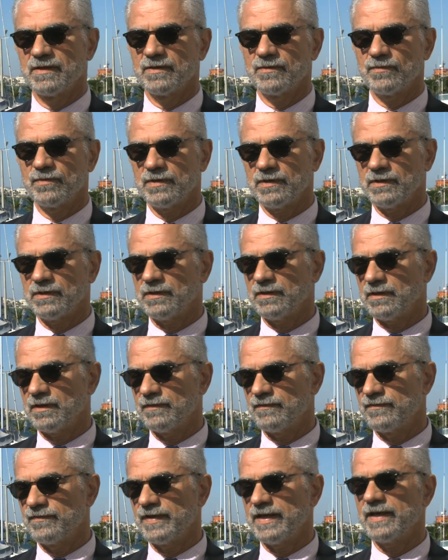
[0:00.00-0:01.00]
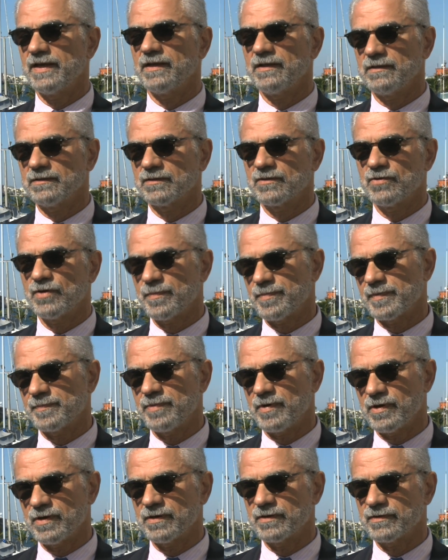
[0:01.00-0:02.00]
will avail corporate
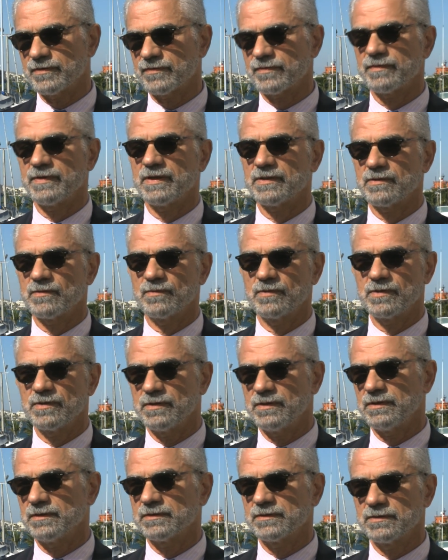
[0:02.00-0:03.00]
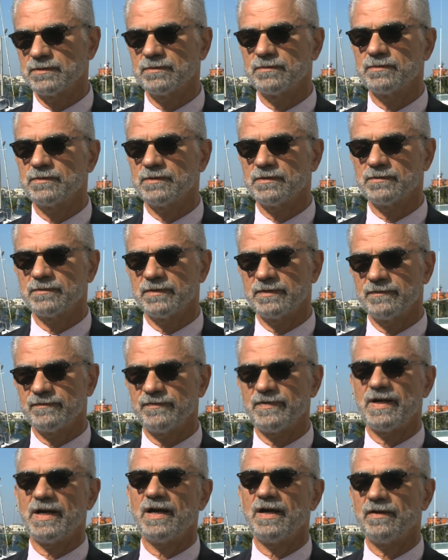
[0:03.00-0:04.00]
partners throughout the world who are
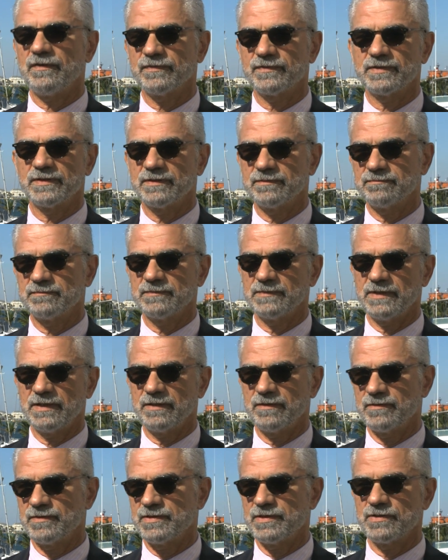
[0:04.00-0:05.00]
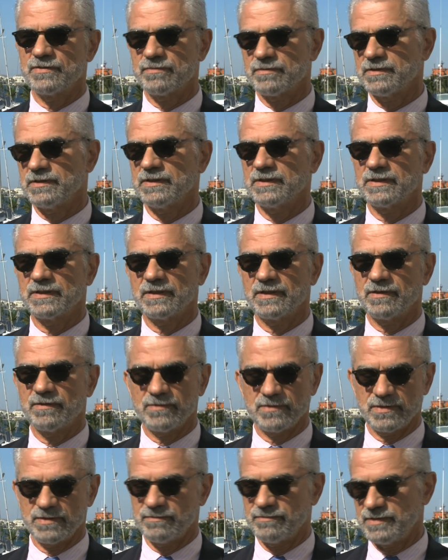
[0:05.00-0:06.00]
involved in energy drilling and
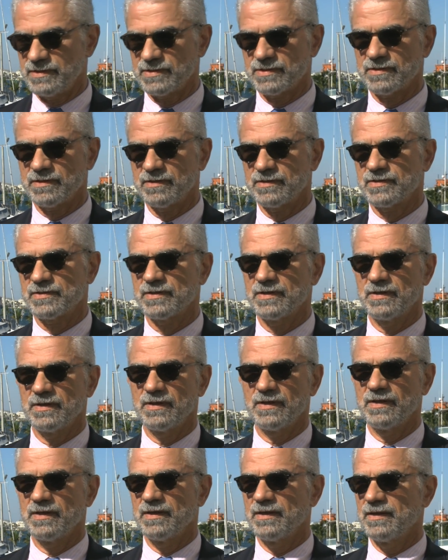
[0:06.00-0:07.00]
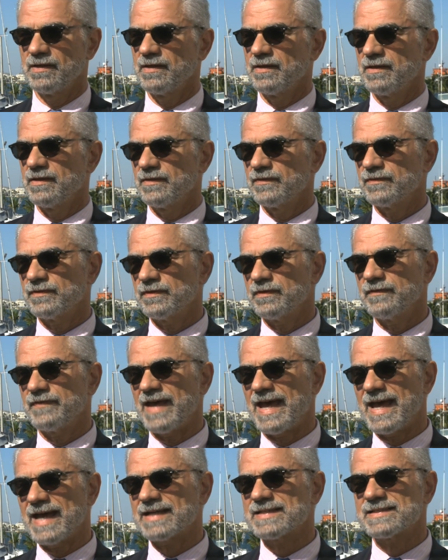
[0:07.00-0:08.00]
energy research sort of
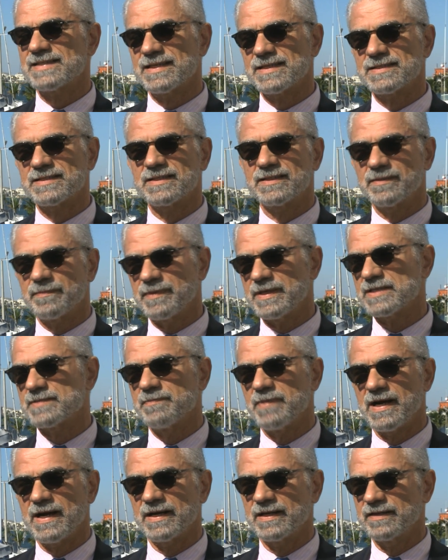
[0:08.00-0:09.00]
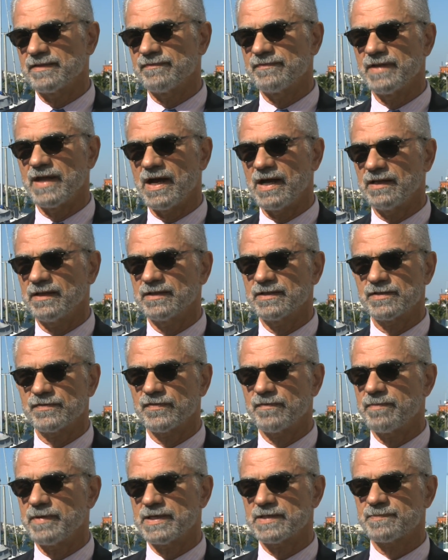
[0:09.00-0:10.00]
access to the best body of knowledge
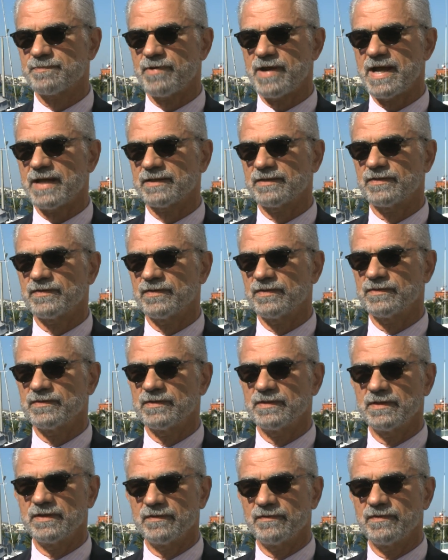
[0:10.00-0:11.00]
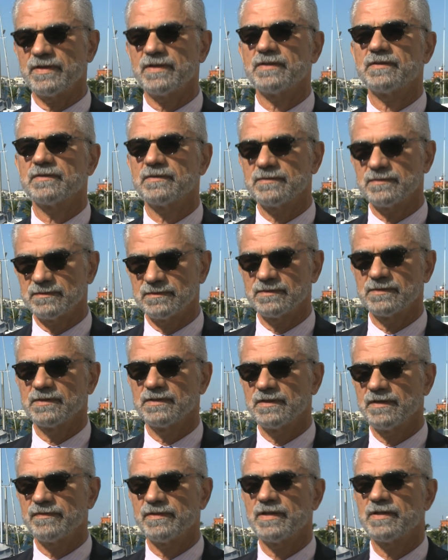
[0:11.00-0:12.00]
for best practices in the event
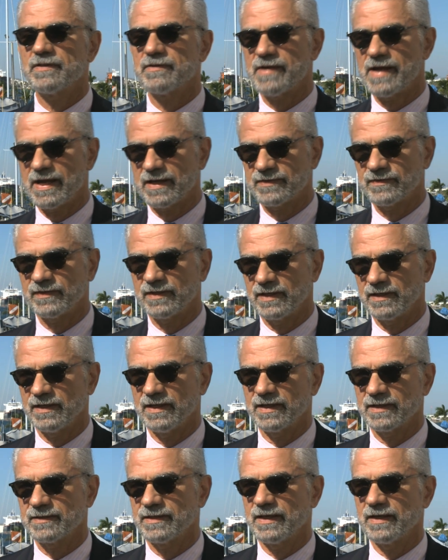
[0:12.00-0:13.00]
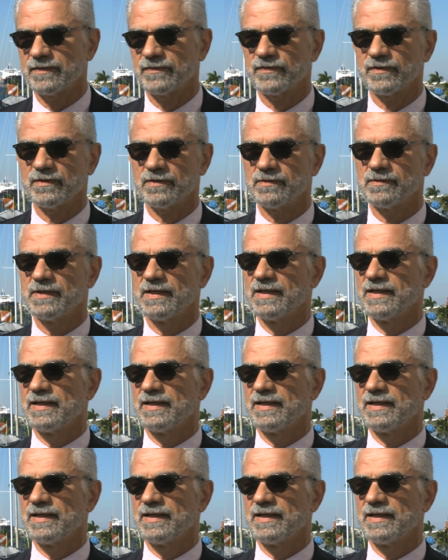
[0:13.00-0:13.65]
of another accident like that. So